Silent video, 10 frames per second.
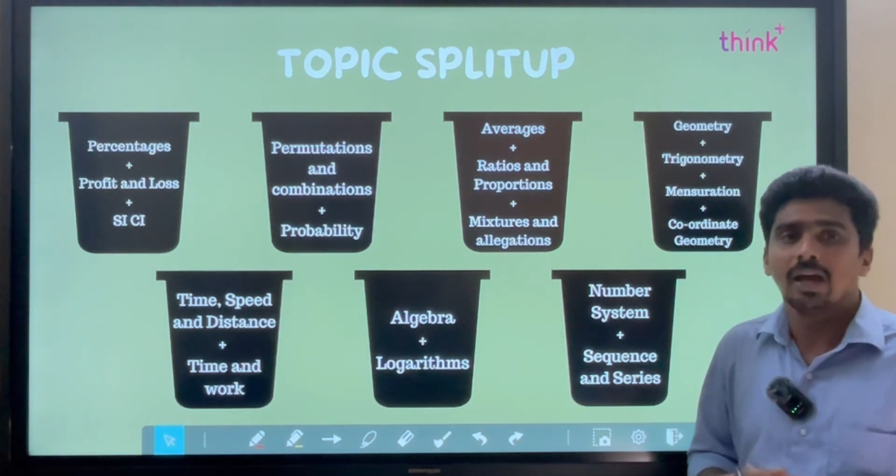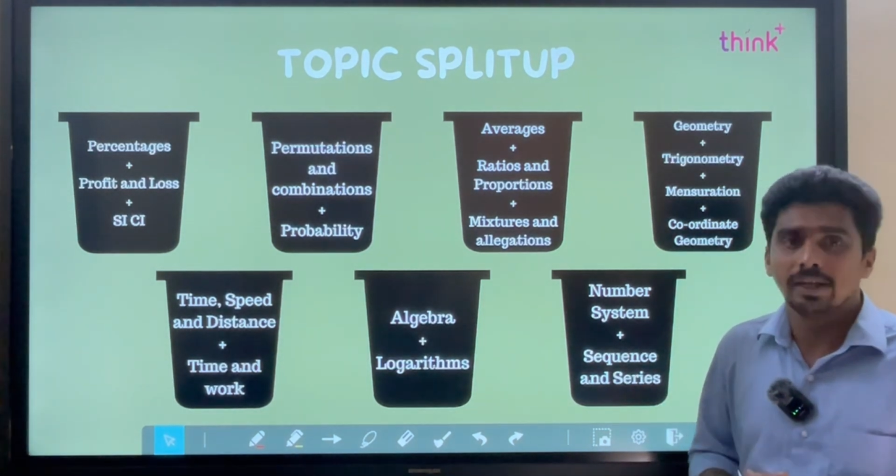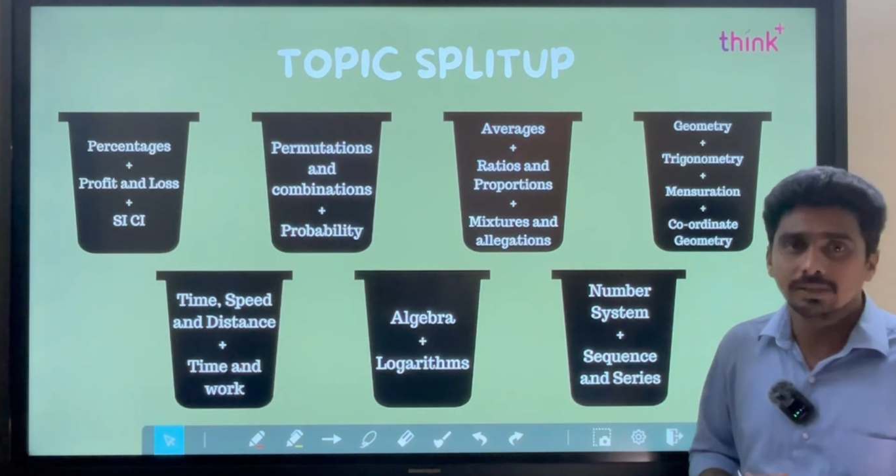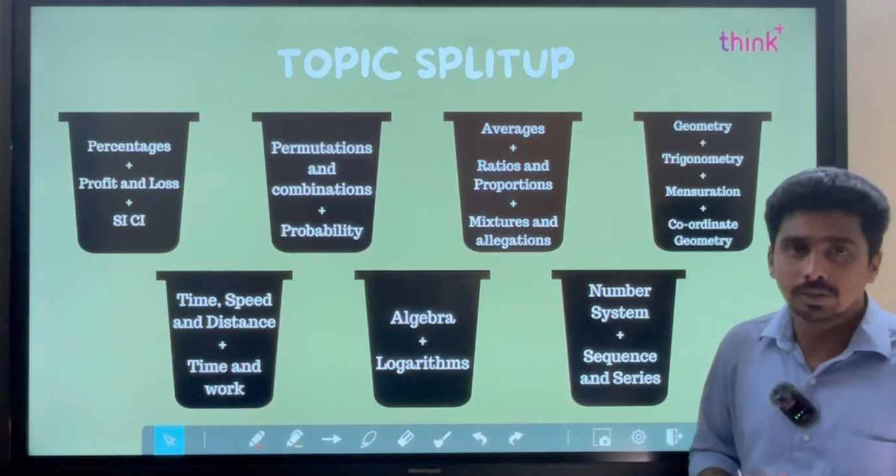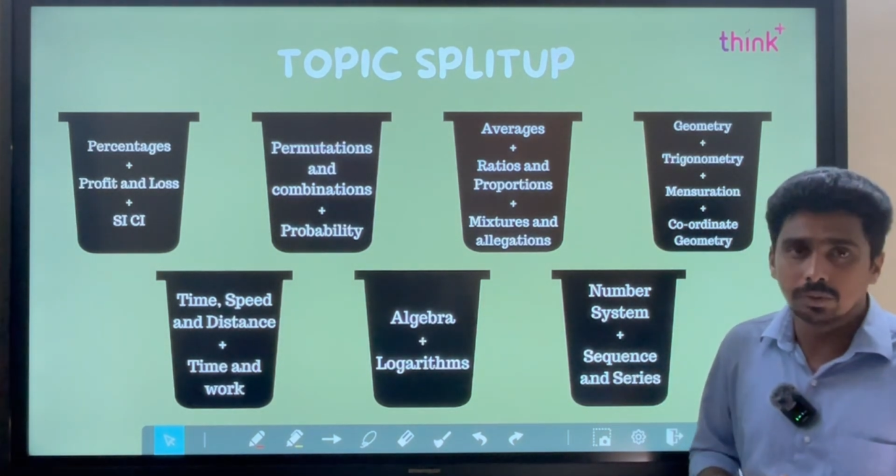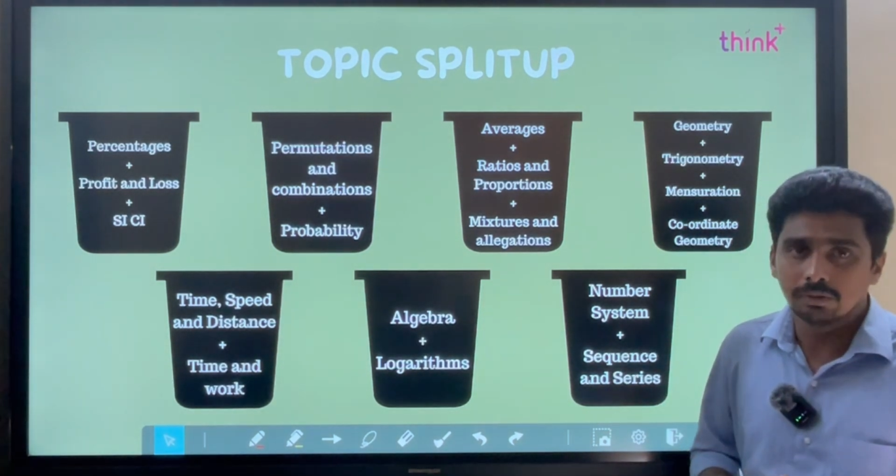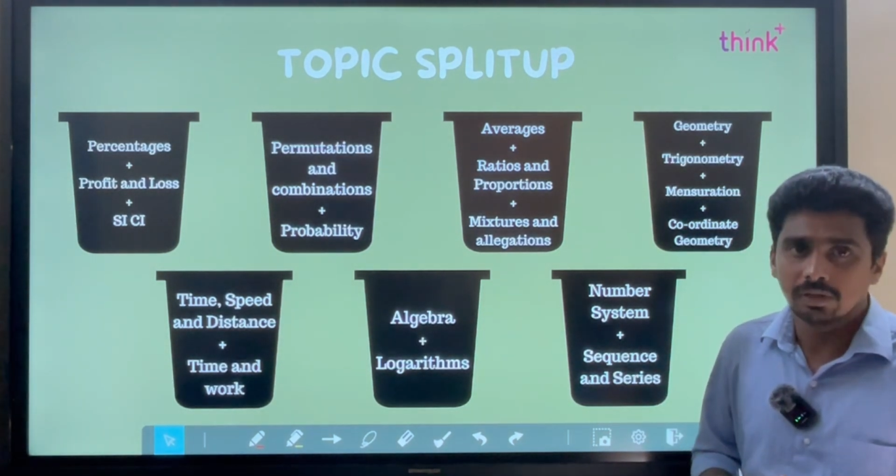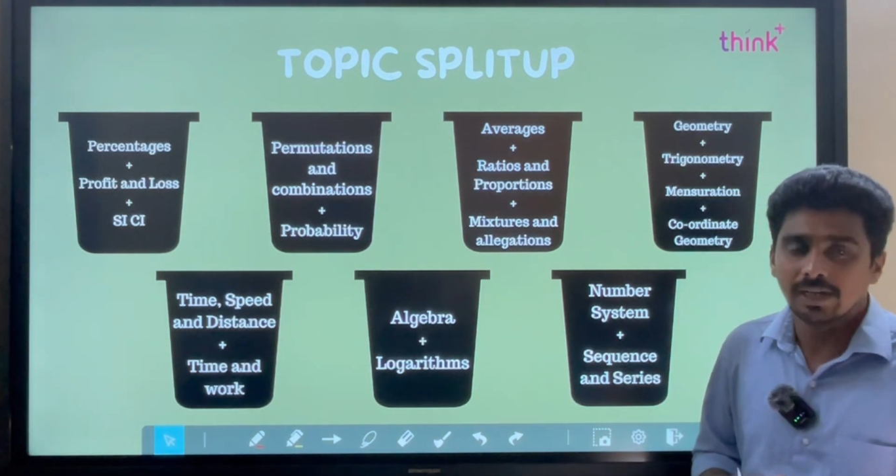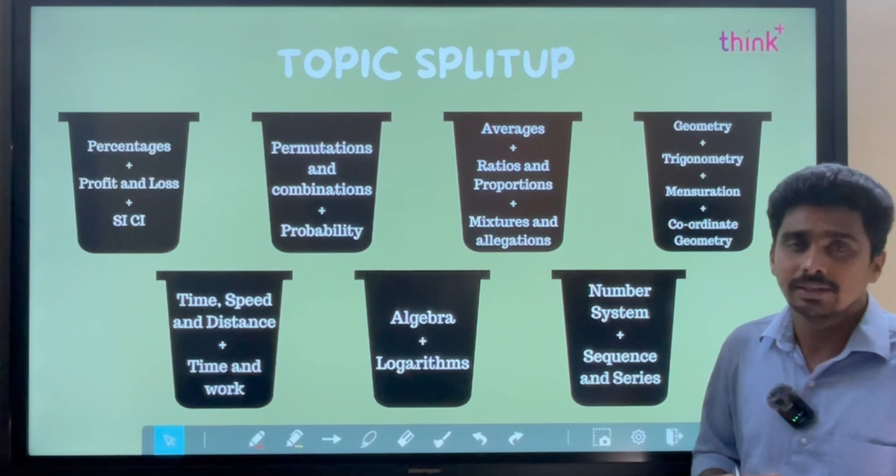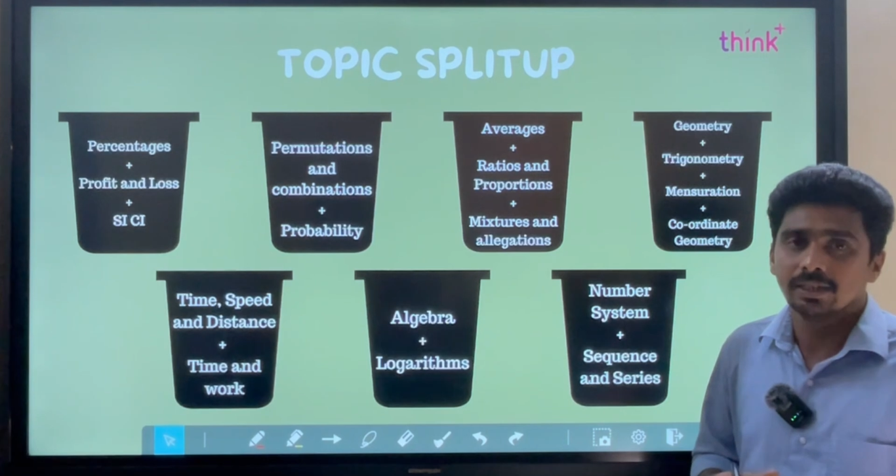score, let's
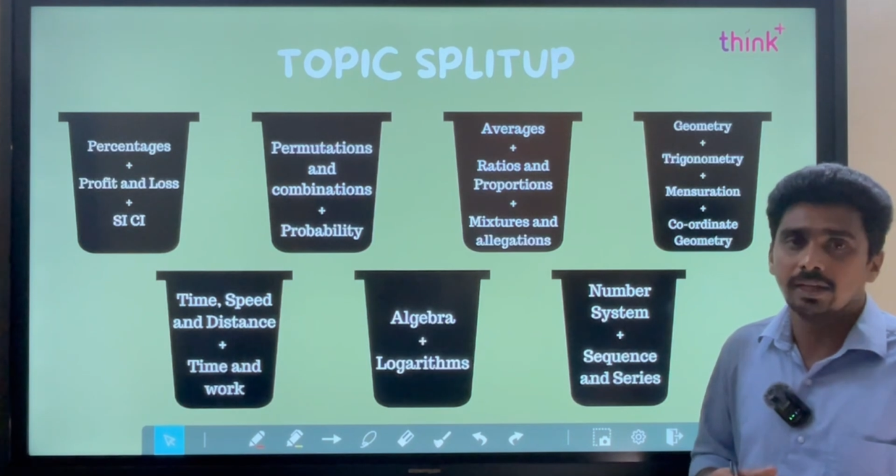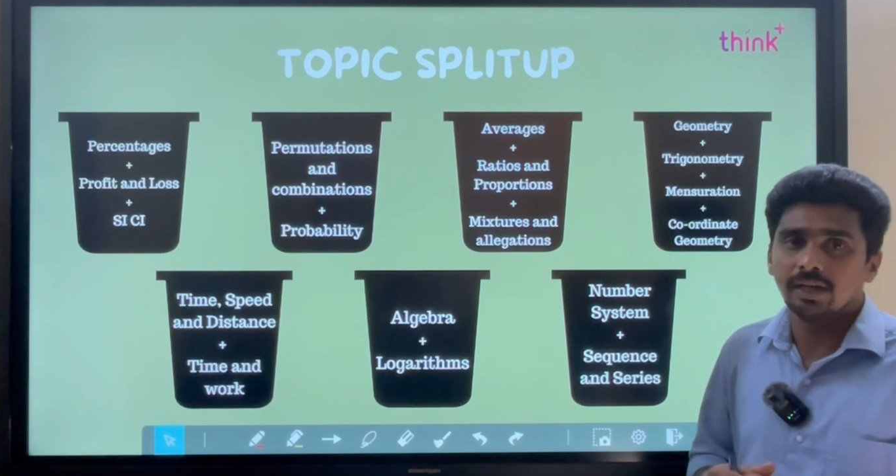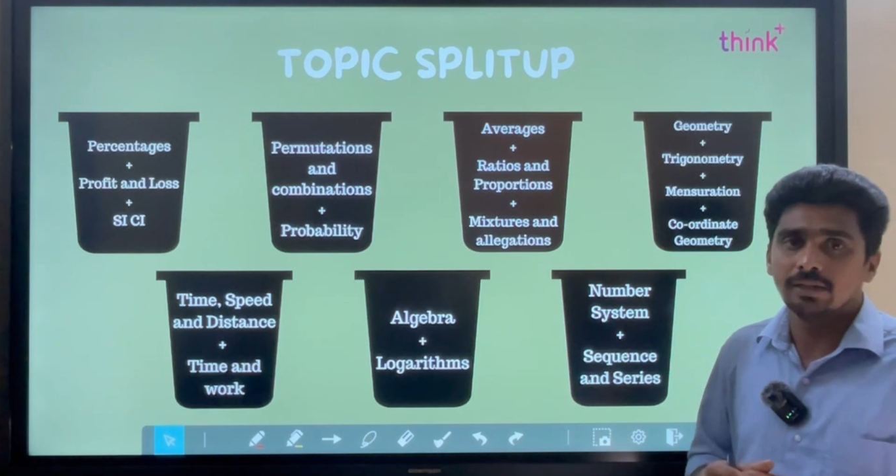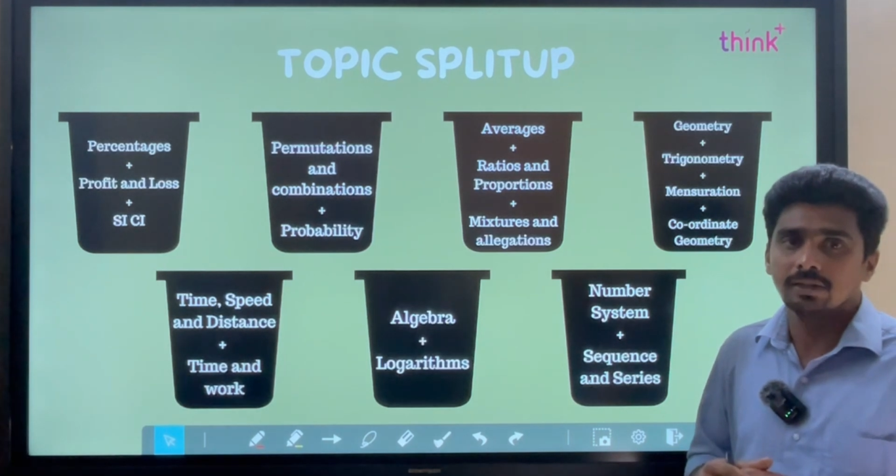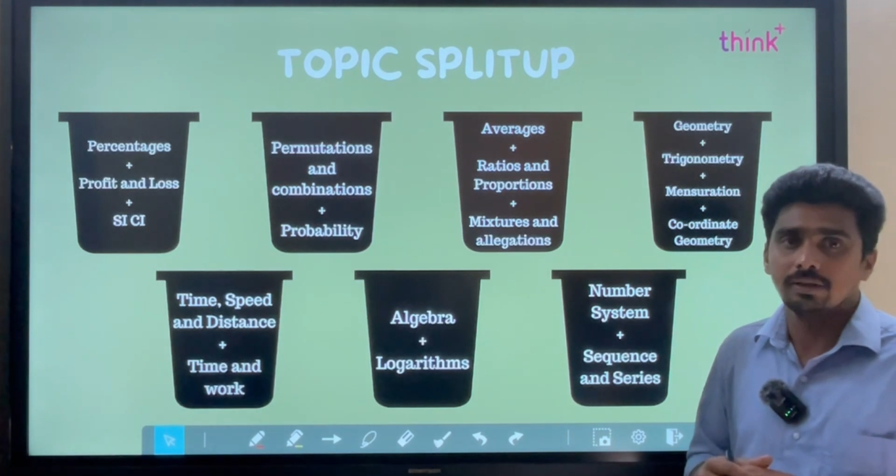say that uh,